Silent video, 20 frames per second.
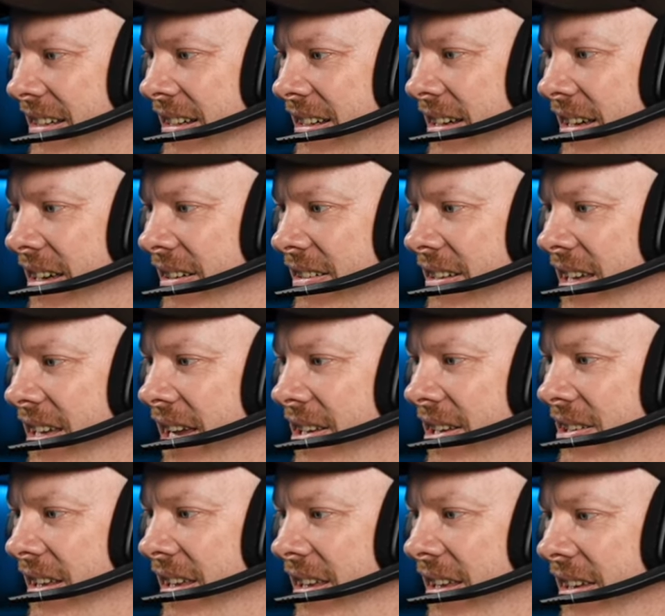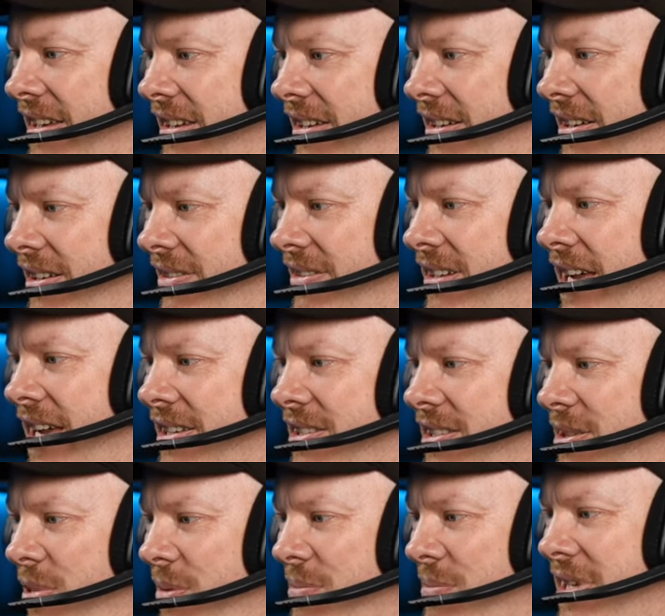okay, uh, okay. So
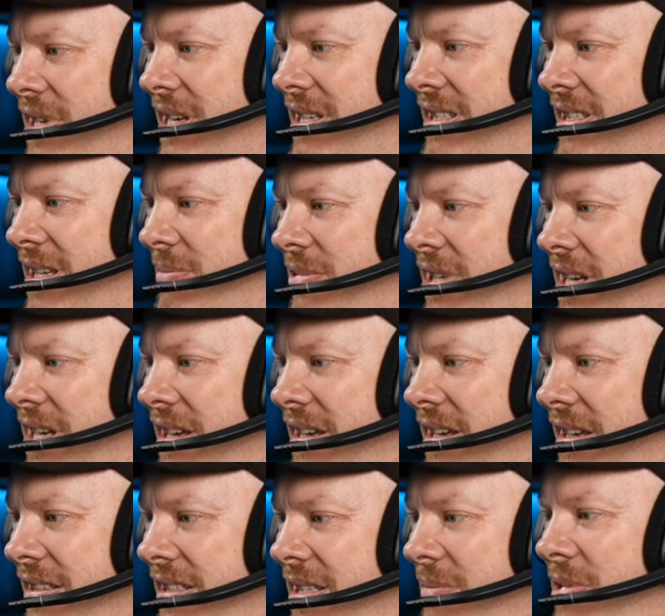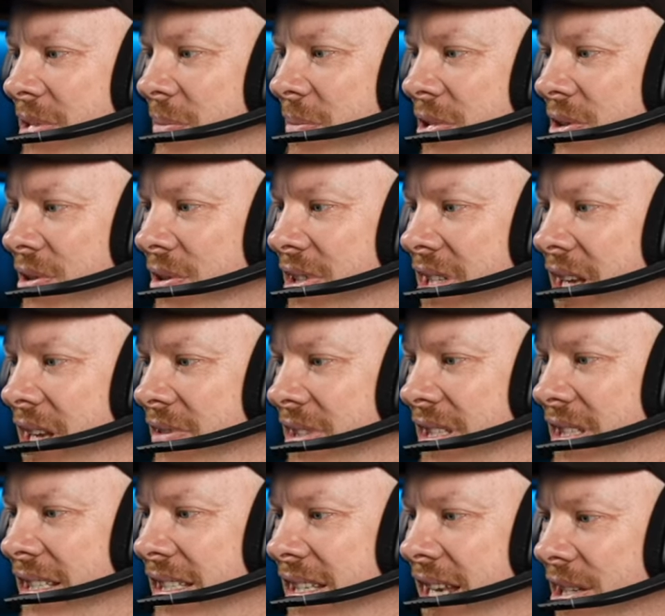Bob says September, uh, September 19th is
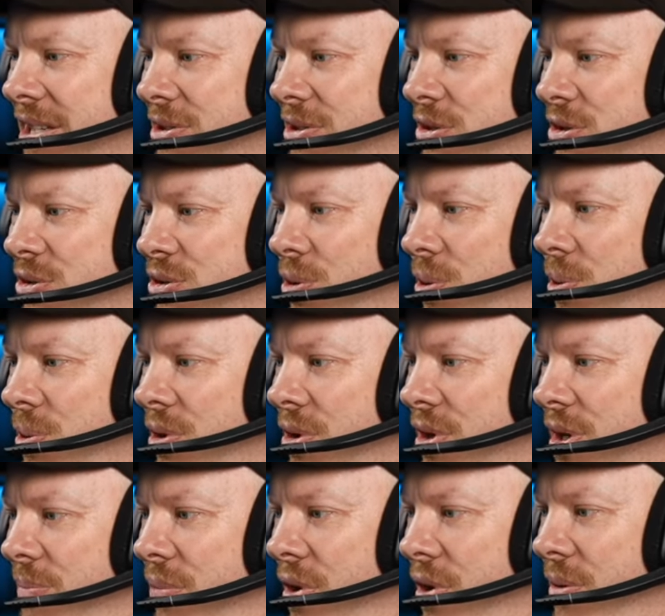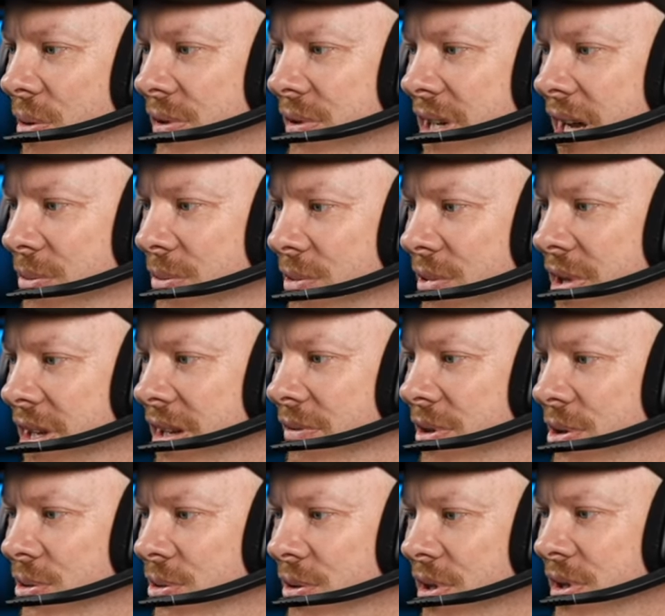International Talk Like a Pirate Day. Will you give the
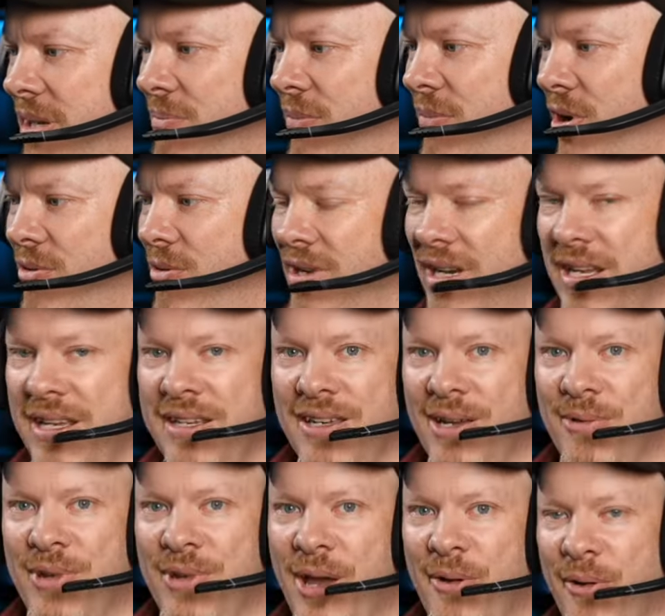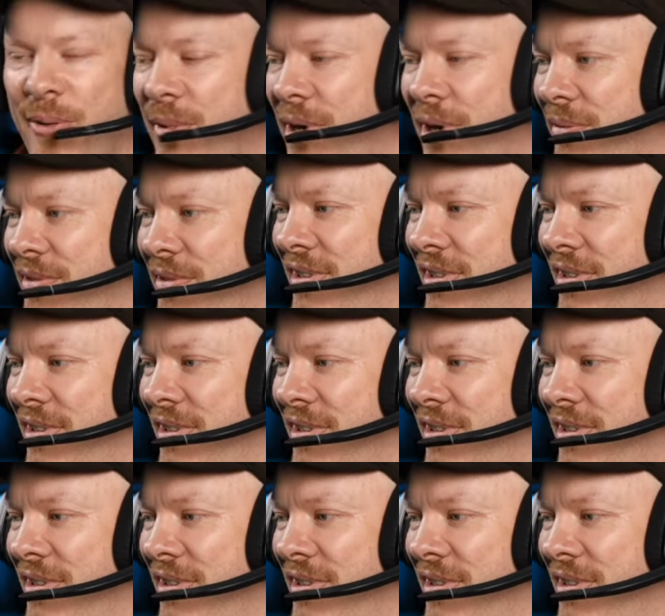talk in pirate lingo? No, I won't.